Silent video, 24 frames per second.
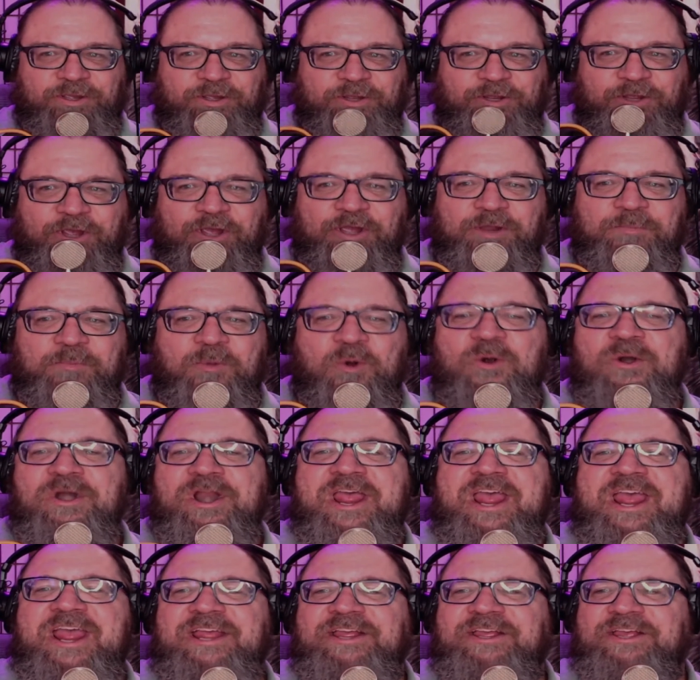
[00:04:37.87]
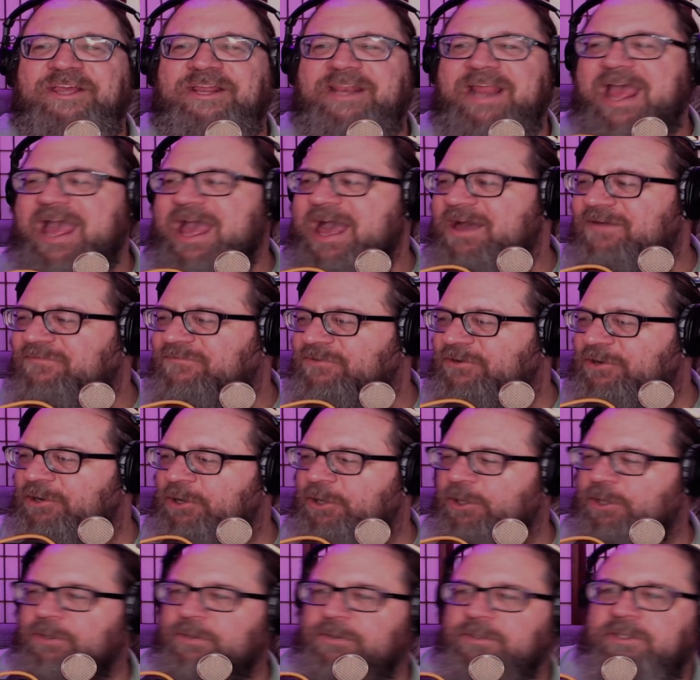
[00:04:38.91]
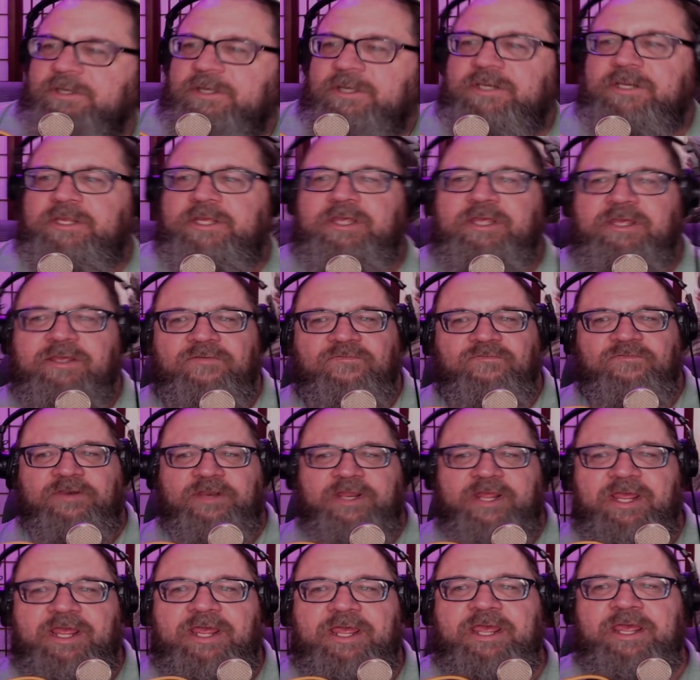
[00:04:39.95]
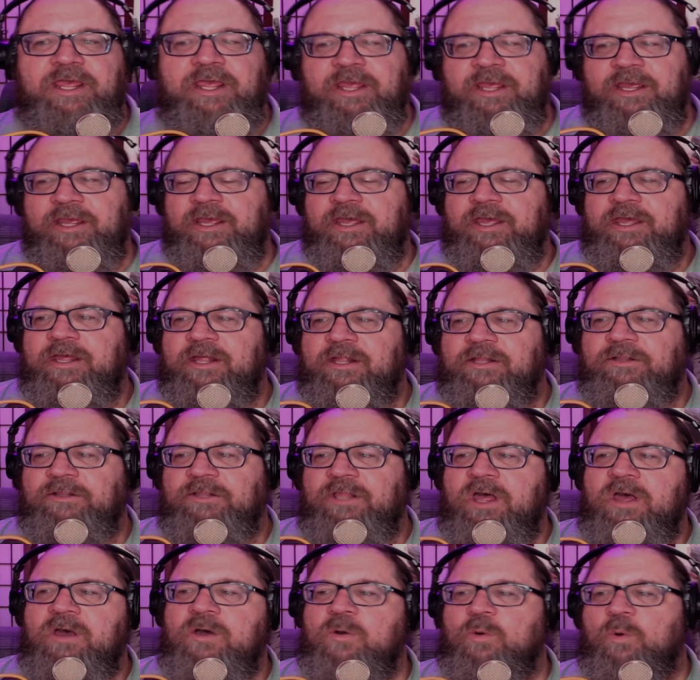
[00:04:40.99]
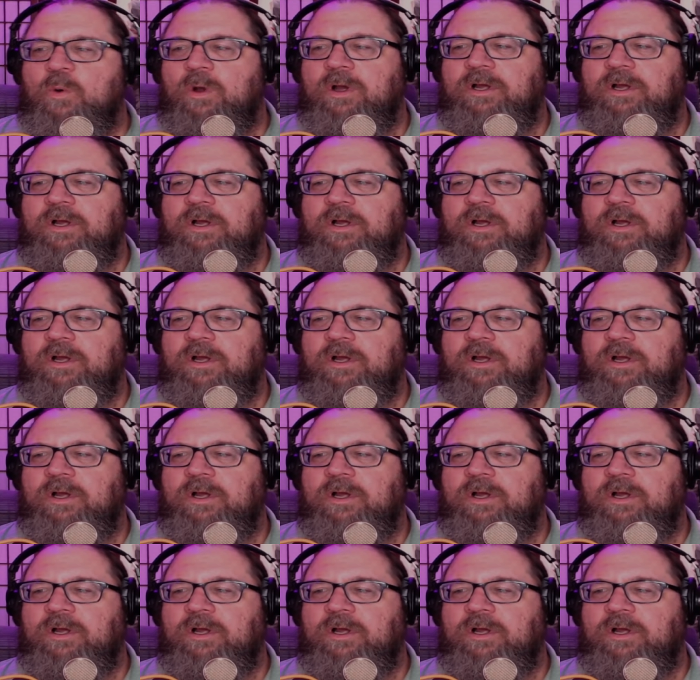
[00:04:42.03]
Good morning, good afternoon, good evening. Hello.